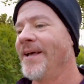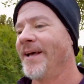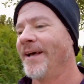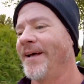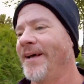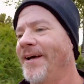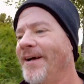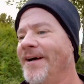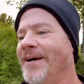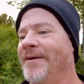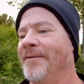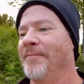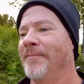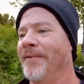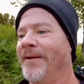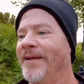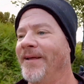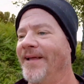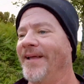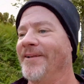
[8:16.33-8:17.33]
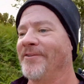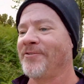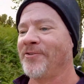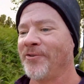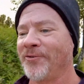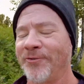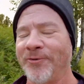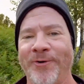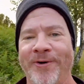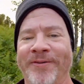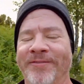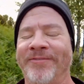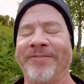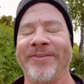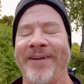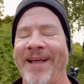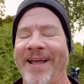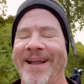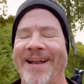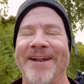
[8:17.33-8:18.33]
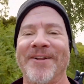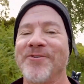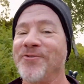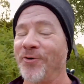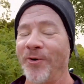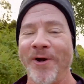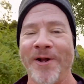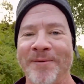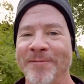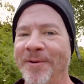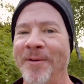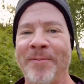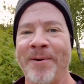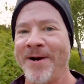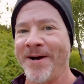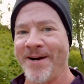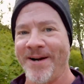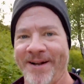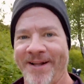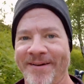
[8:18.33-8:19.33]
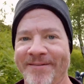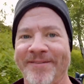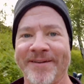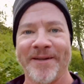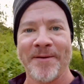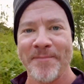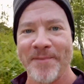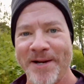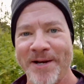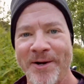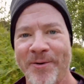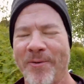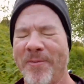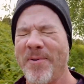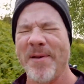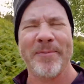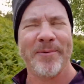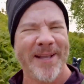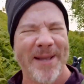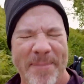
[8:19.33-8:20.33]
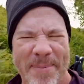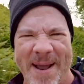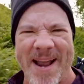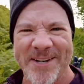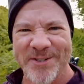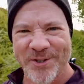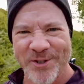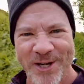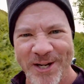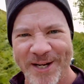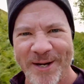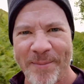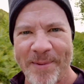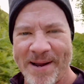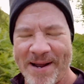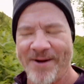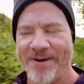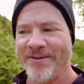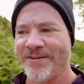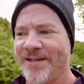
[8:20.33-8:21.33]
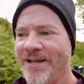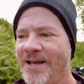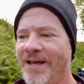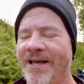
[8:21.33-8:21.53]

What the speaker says: It's just sort of an enjoyable part of the Camino where people get passionate about